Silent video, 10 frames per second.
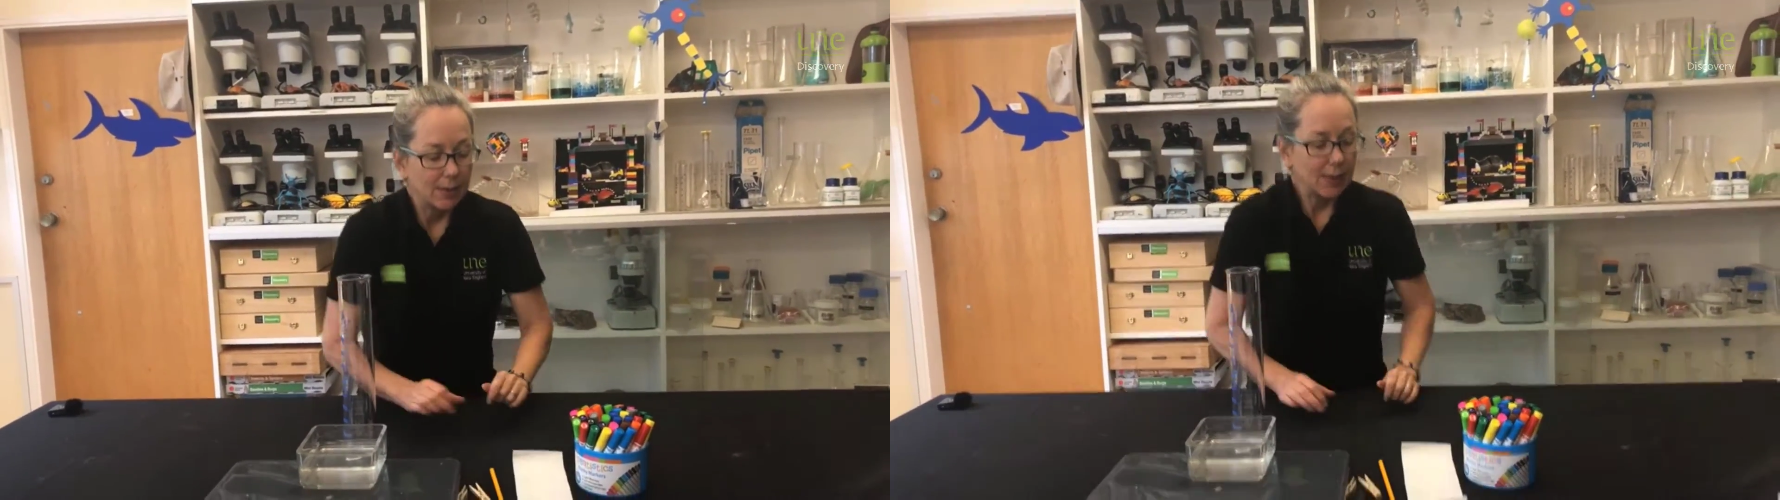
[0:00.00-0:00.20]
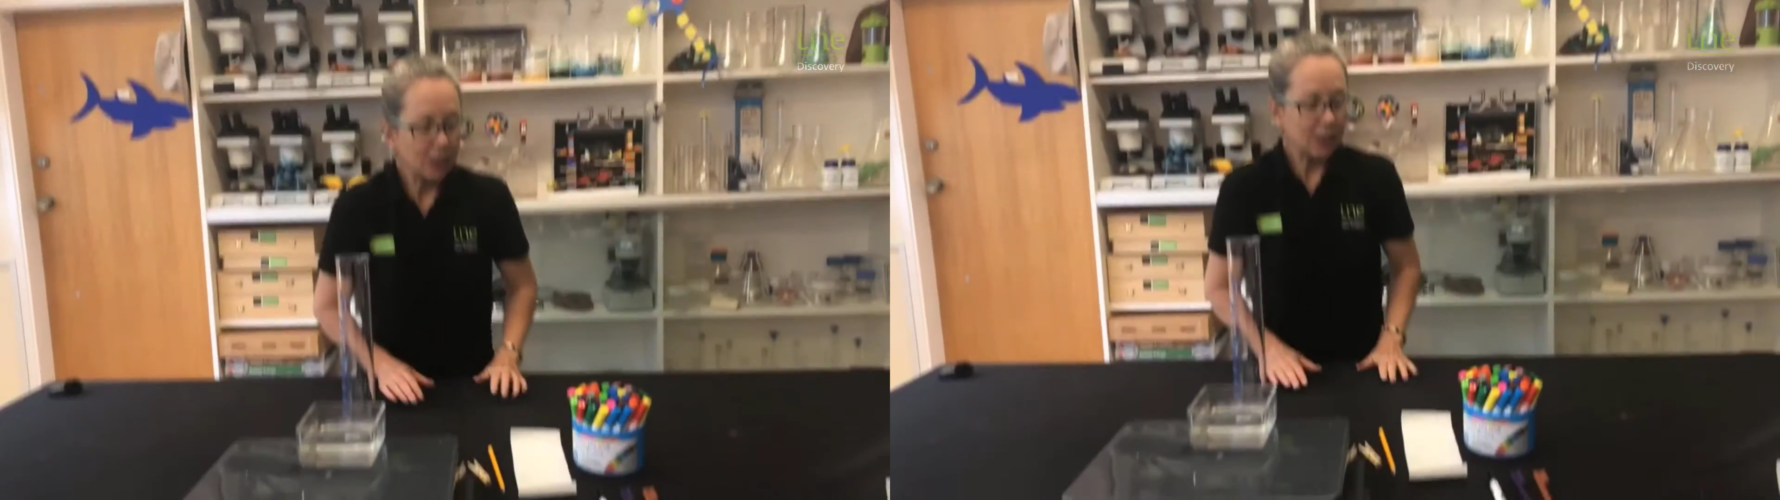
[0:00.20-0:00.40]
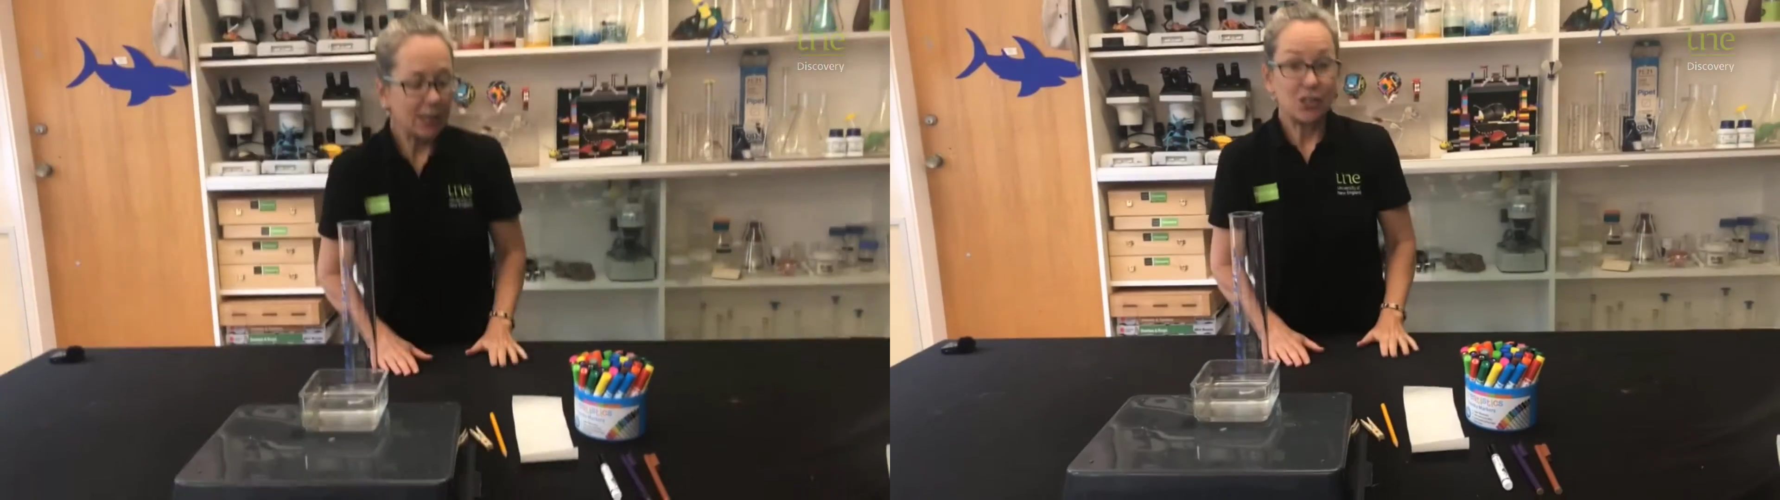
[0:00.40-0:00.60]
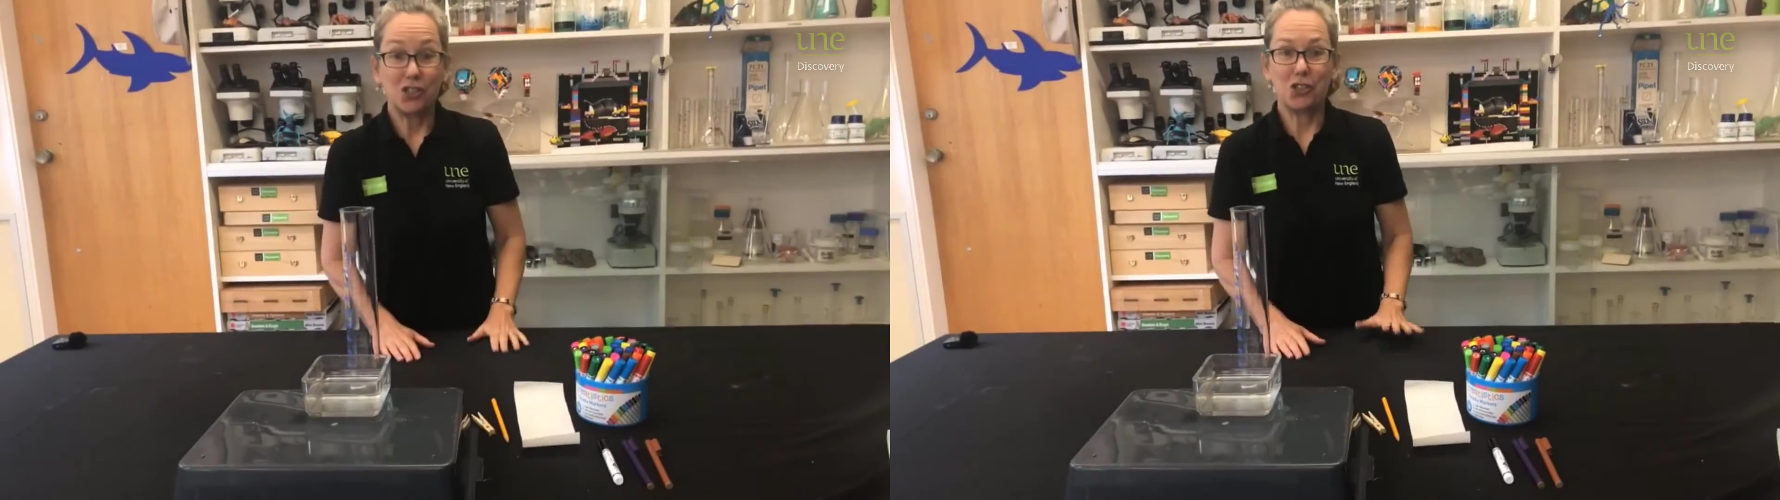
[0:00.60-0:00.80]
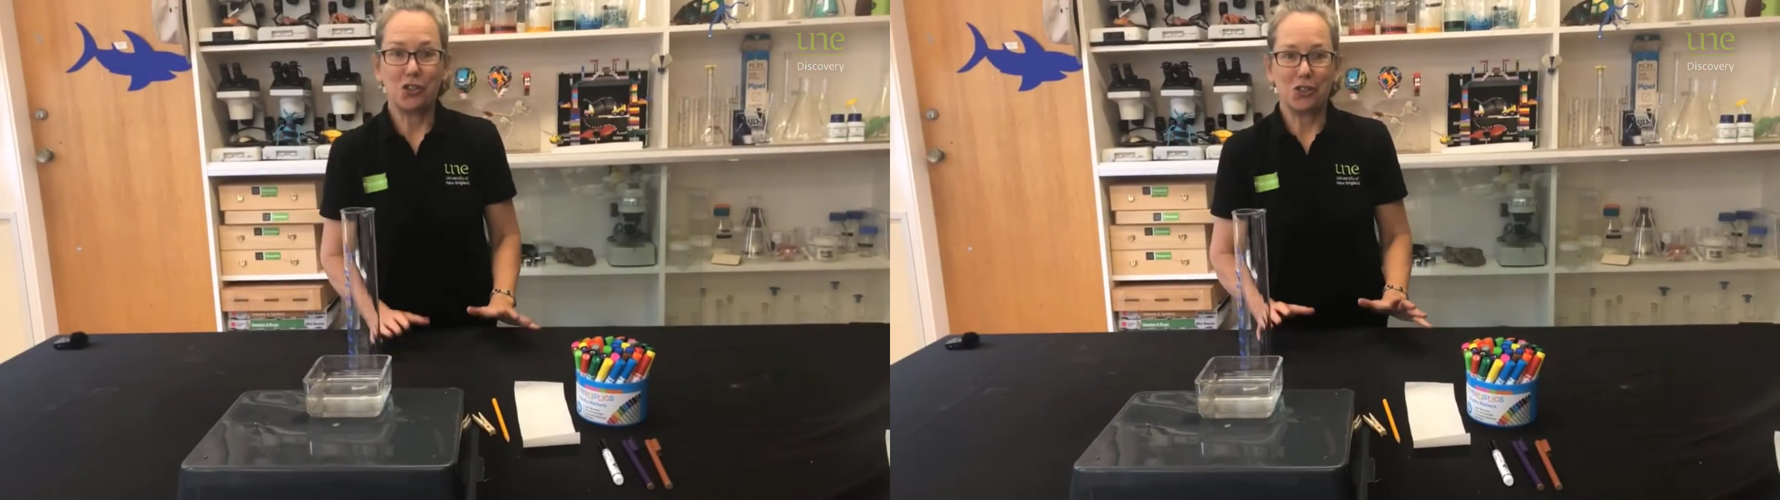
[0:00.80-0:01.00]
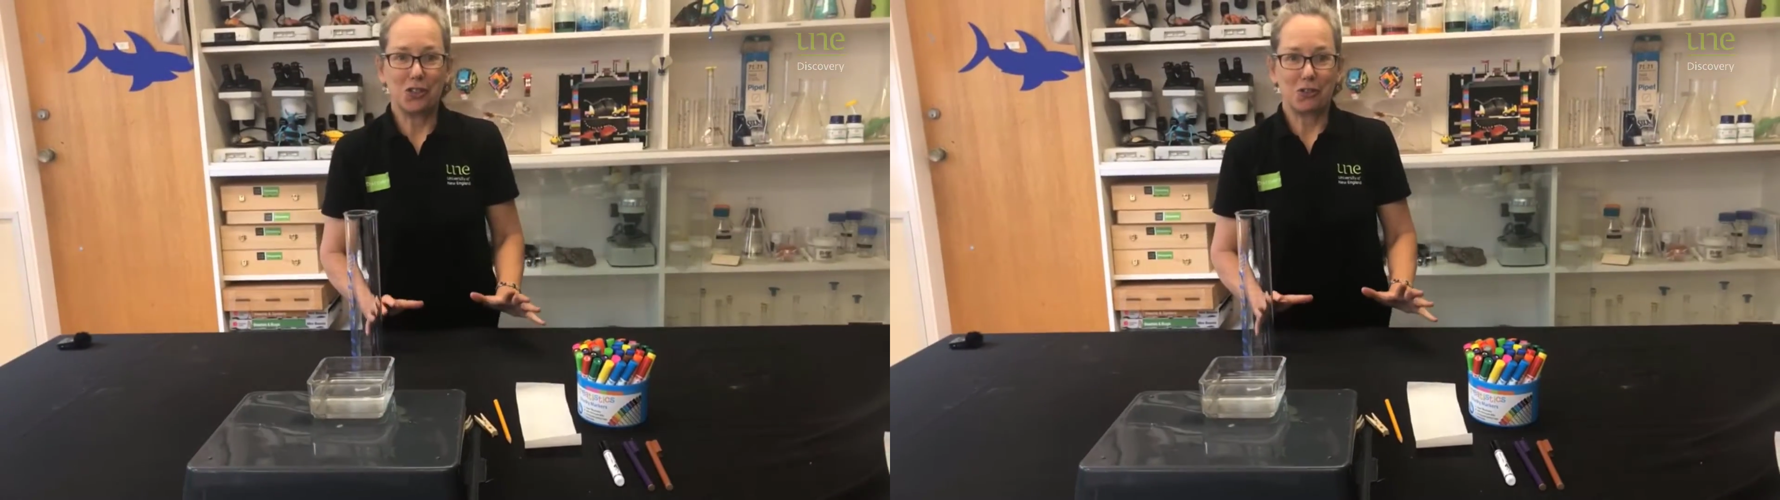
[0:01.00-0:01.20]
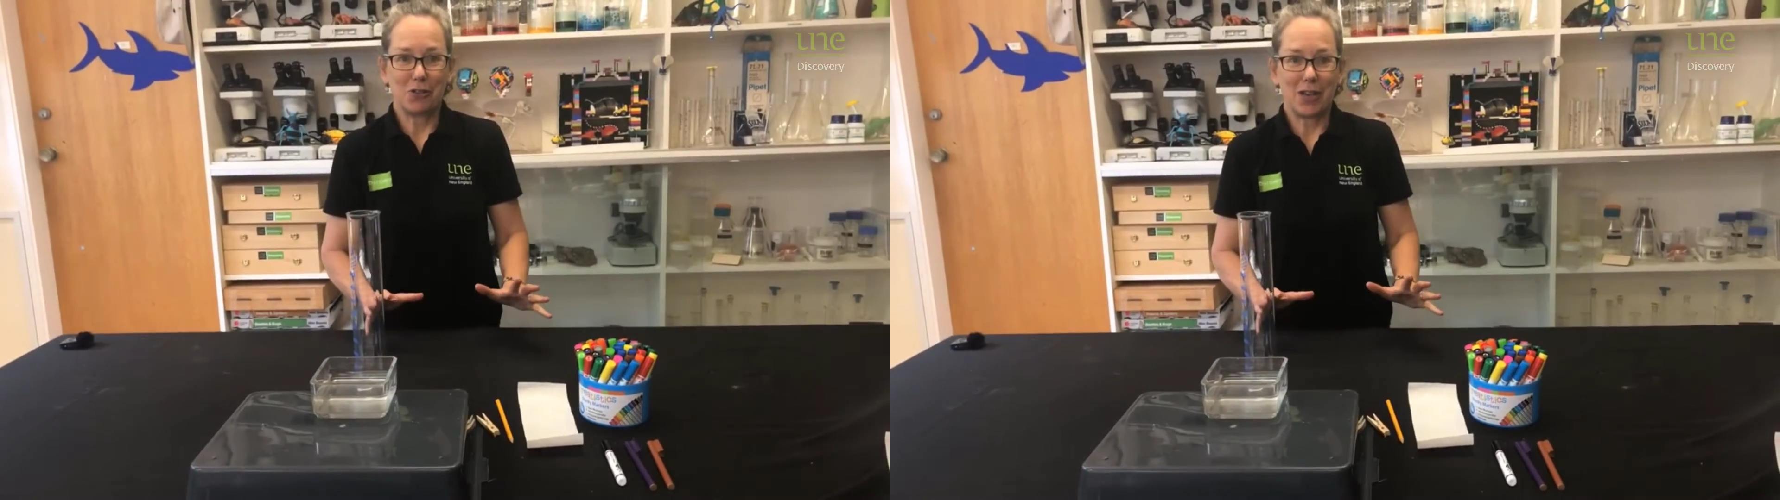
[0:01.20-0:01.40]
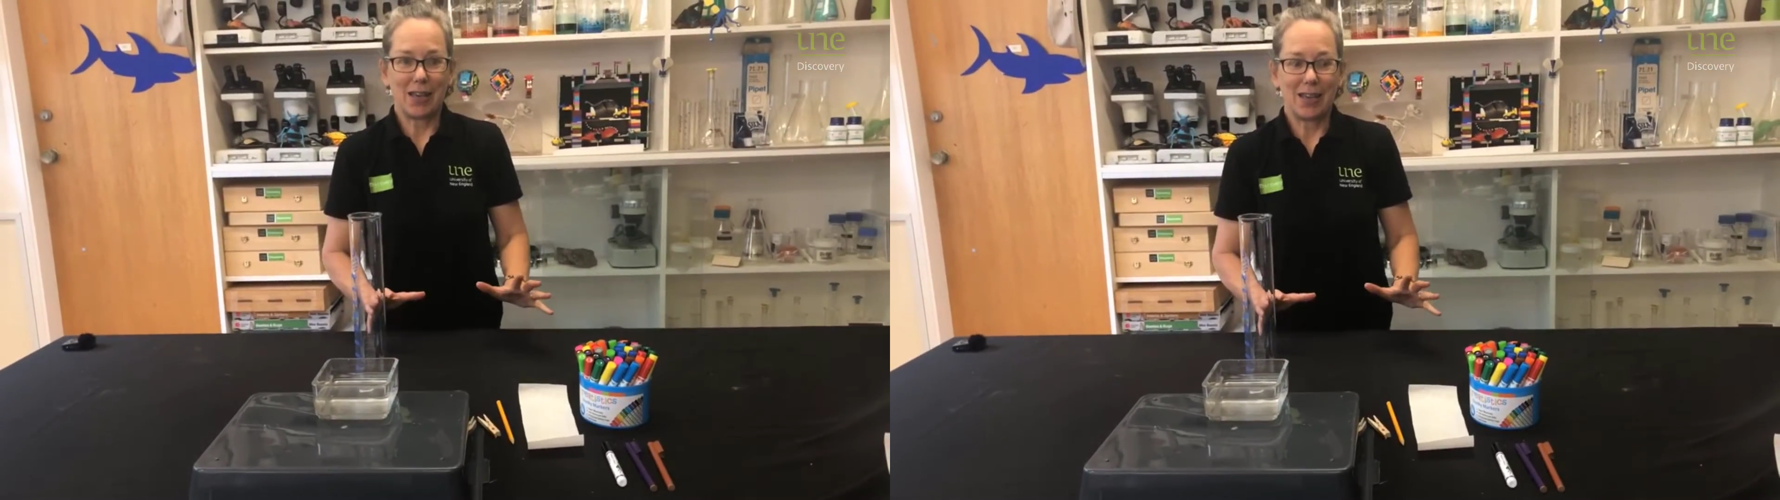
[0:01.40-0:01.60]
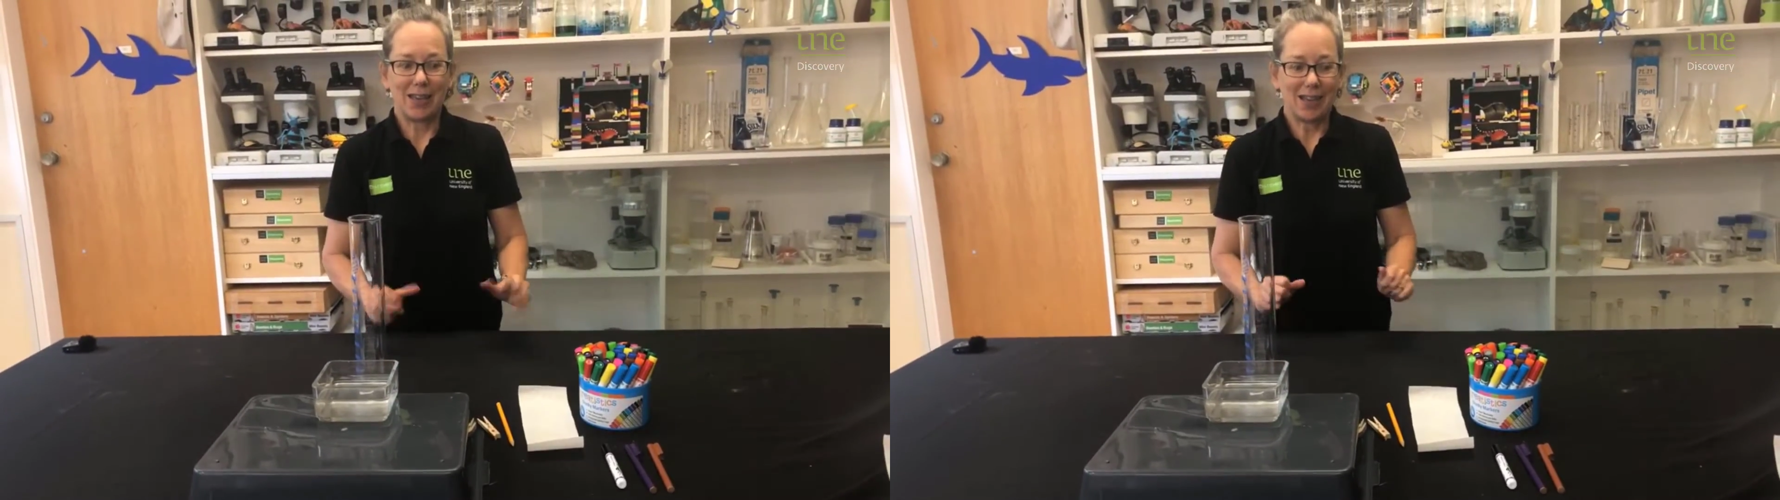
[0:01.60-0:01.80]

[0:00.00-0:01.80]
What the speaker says: Then you need to choose 3